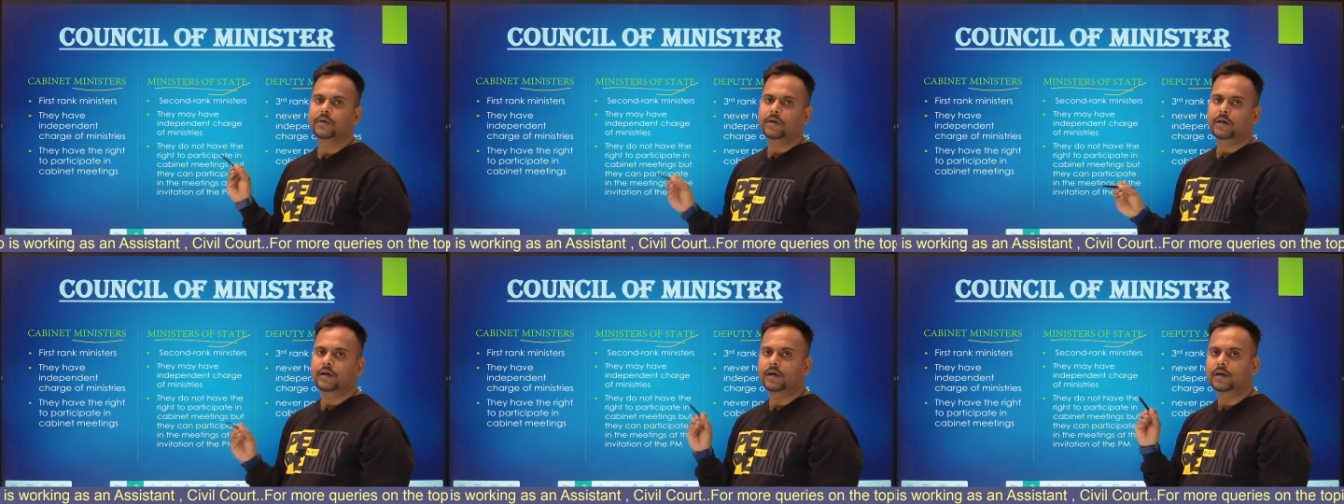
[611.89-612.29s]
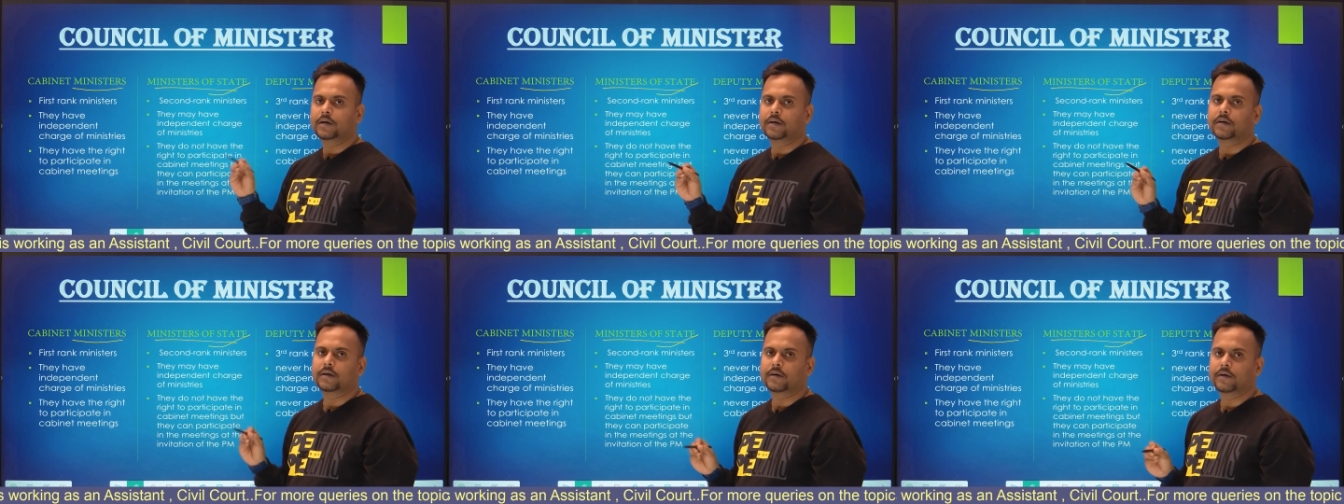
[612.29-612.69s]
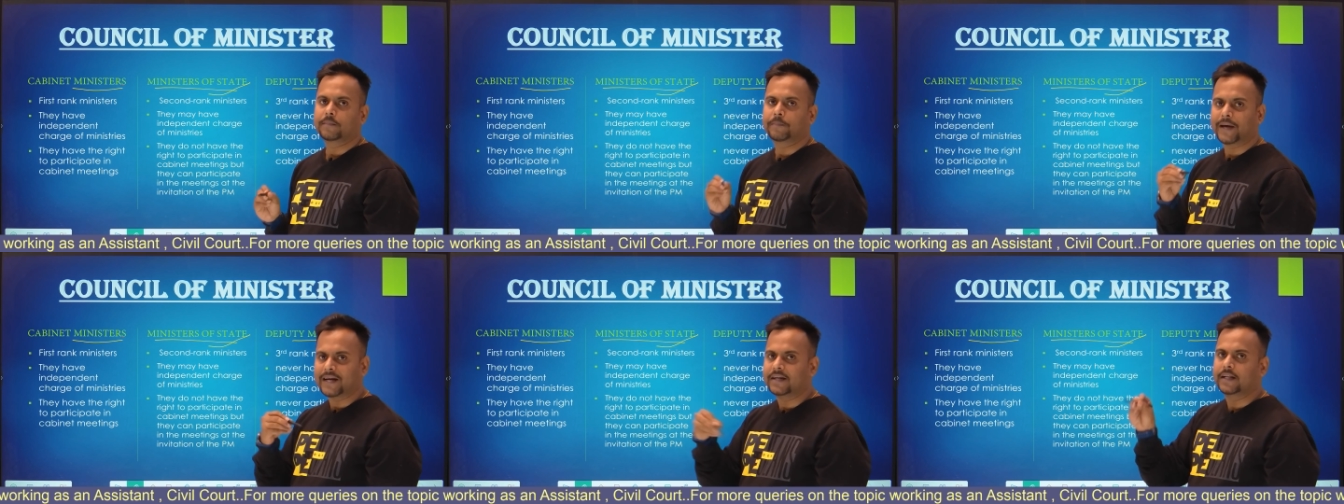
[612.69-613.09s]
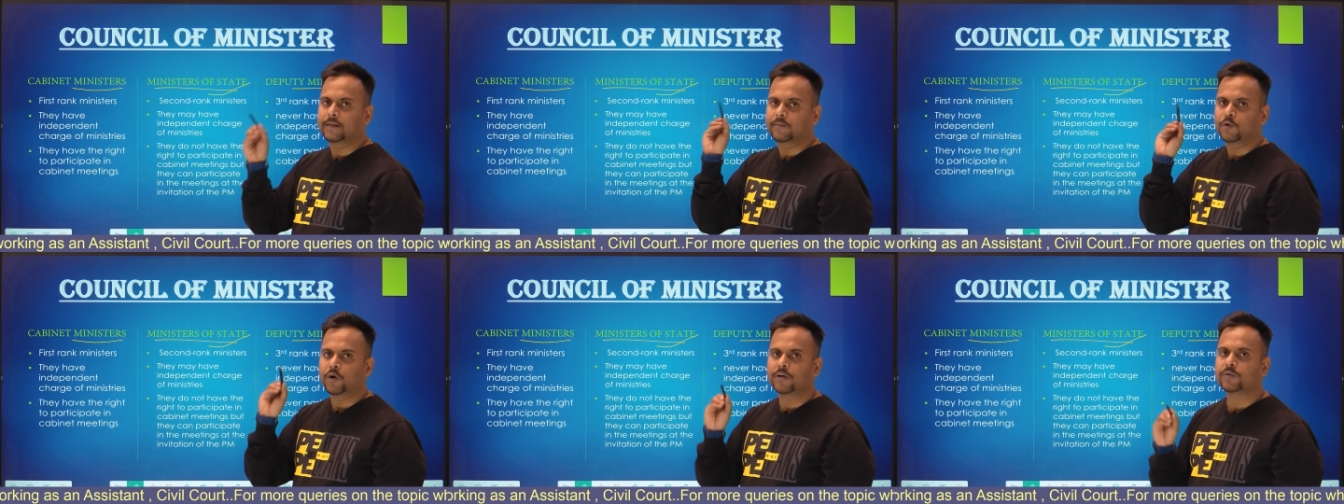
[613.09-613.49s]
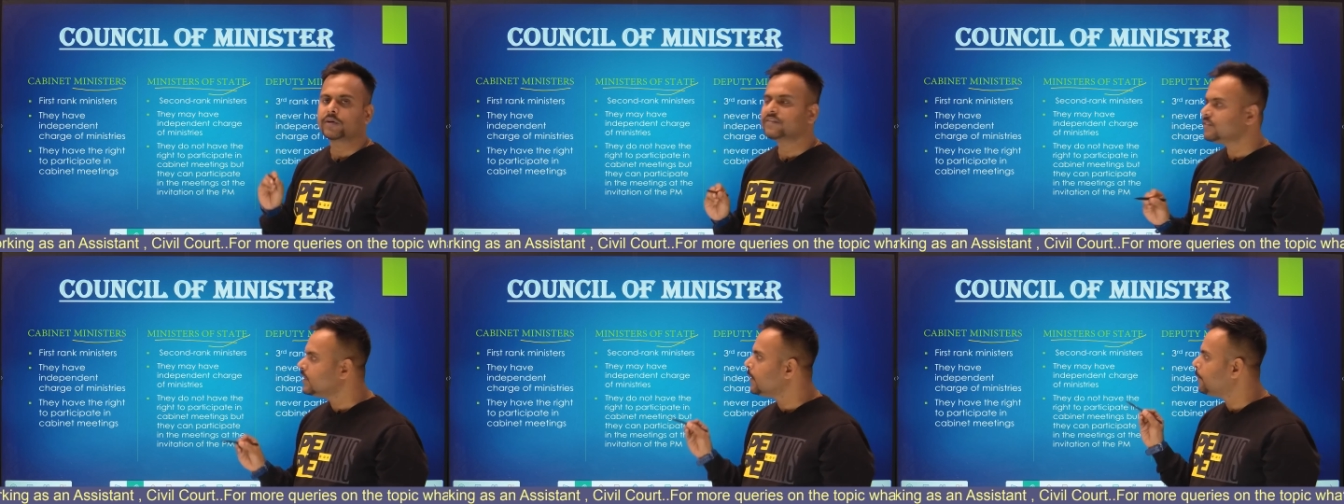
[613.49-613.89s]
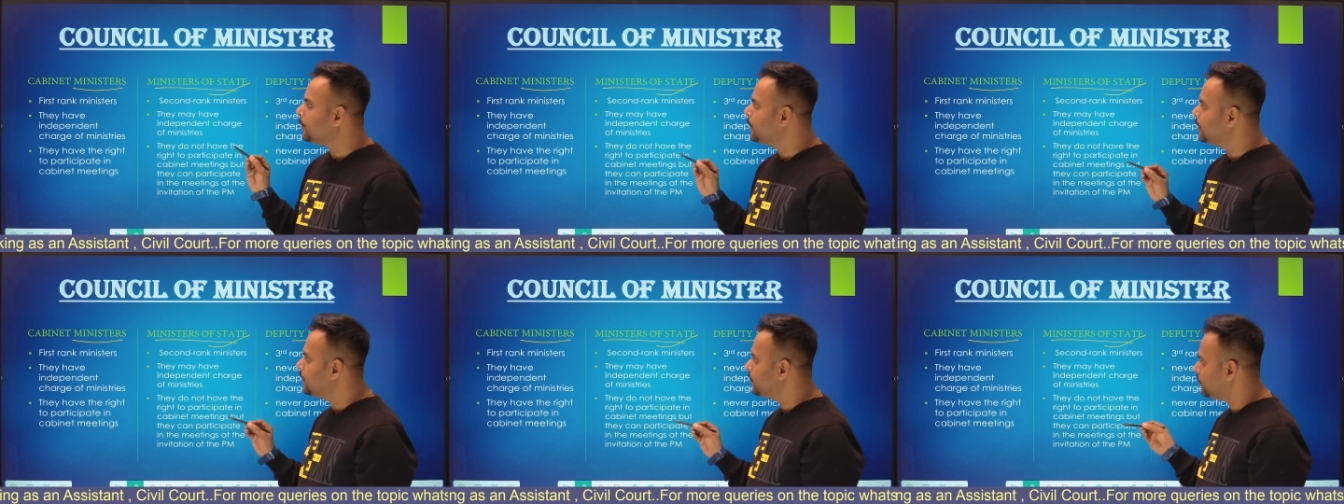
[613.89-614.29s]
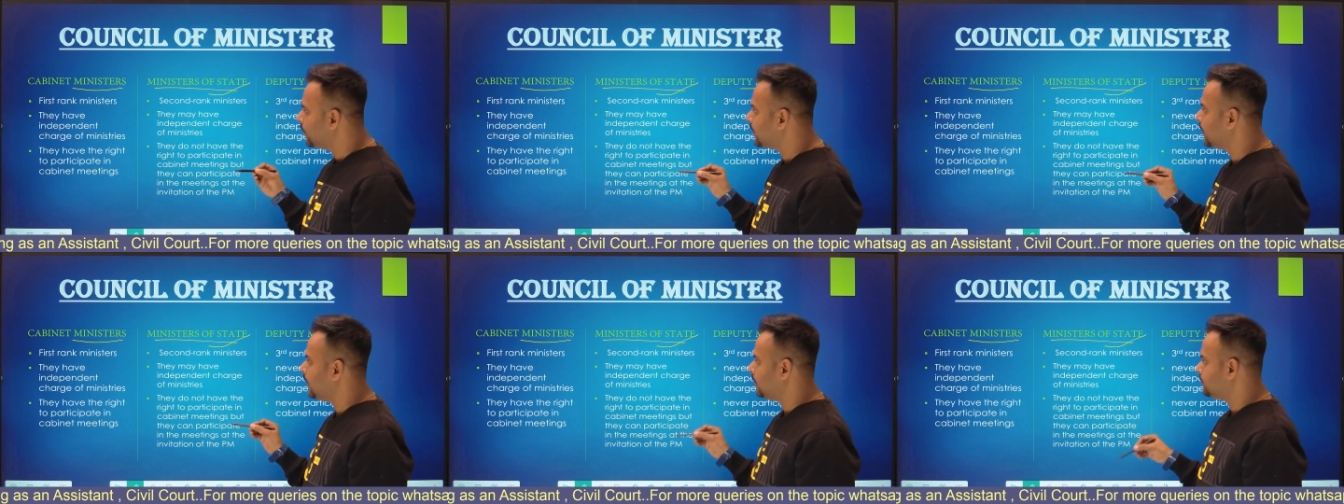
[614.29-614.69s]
paradigm, or you can say the working,